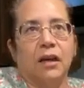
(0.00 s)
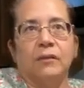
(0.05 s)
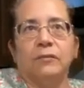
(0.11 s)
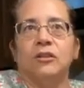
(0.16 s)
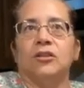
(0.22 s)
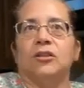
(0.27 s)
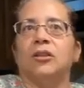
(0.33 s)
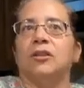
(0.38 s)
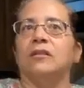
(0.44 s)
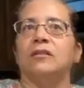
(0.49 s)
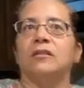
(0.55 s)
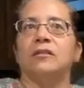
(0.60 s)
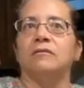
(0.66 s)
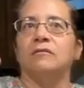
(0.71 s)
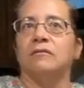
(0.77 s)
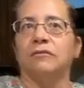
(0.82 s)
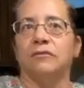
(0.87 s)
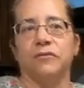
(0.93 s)
that was just
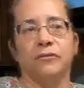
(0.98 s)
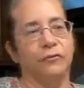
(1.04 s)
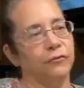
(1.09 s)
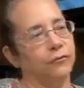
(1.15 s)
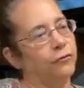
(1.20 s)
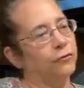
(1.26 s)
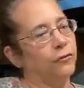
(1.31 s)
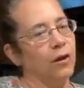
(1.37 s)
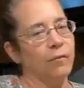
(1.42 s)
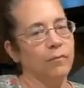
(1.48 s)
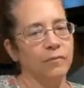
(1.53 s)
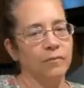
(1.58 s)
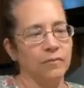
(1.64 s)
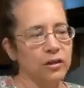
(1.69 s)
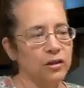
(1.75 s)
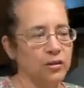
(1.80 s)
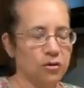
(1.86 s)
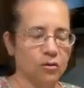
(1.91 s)

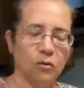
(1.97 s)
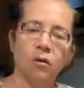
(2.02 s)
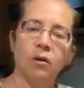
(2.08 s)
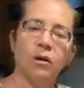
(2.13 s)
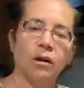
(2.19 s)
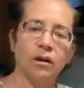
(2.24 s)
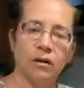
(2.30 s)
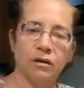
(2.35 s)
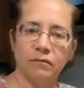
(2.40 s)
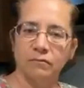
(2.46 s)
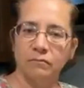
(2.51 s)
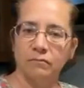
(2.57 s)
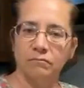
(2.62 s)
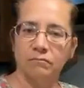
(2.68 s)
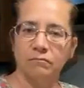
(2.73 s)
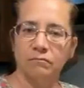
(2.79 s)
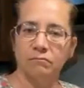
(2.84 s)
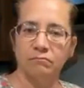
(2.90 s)
from the store.
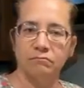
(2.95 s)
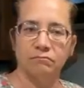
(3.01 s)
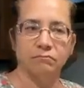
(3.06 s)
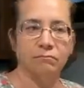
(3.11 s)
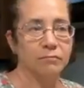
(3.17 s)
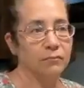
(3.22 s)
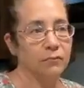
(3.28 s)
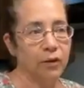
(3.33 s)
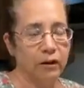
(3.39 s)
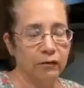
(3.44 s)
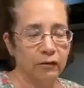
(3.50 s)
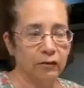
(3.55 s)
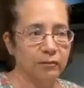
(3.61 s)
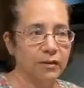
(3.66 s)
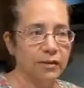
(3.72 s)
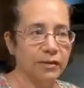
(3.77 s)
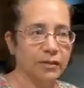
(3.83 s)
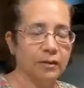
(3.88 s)

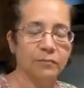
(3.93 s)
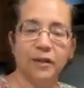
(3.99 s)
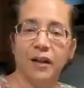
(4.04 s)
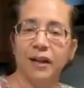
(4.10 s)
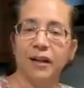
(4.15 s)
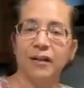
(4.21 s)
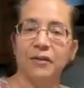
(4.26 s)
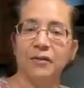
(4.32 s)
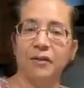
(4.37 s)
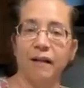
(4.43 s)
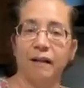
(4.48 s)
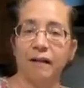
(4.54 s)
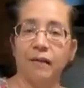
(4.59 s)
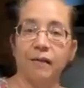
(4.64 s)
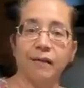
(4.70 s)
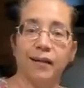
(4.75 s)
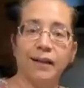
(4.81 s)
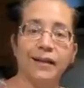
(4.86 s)
Probably some kind of
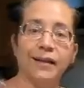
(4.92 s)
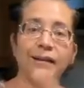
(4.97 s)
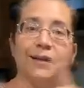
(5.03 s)
air got